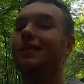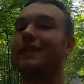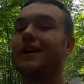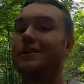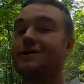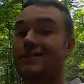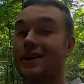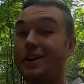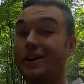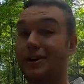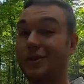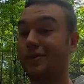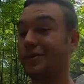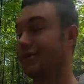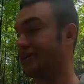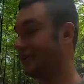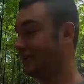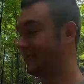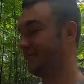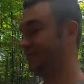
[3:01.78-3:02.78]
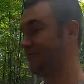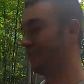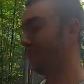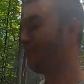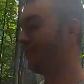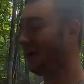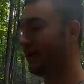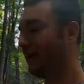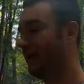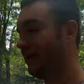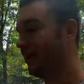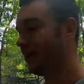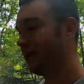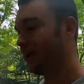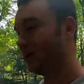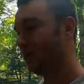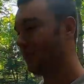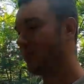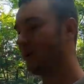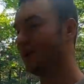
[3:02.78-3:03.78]
that's how you know they're done. But
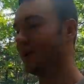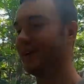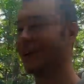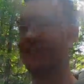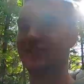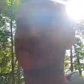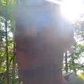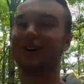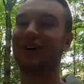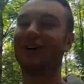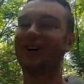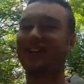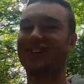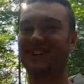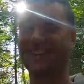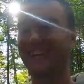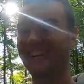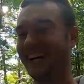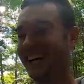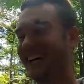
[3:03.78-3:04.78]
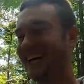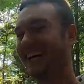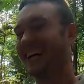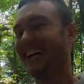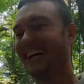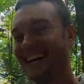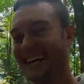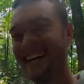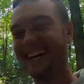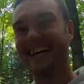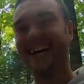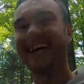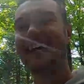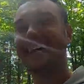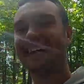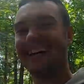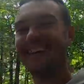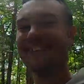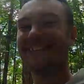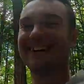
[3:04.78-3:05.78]
we're gonna indulge, we're
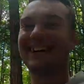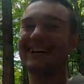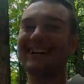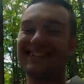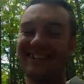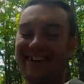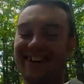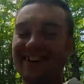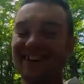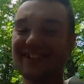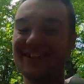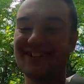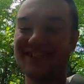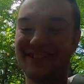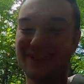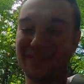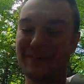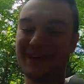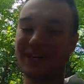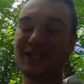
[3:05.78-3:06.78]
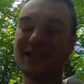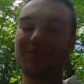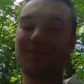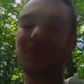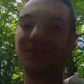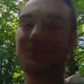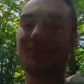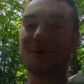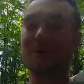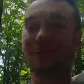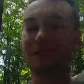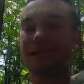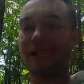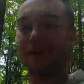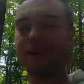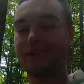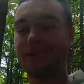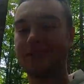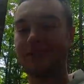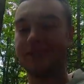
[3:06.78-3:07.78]
gonna indulge in some nice pulled pork
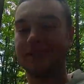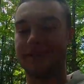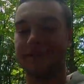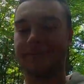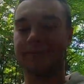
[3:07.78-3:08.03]
sandwiches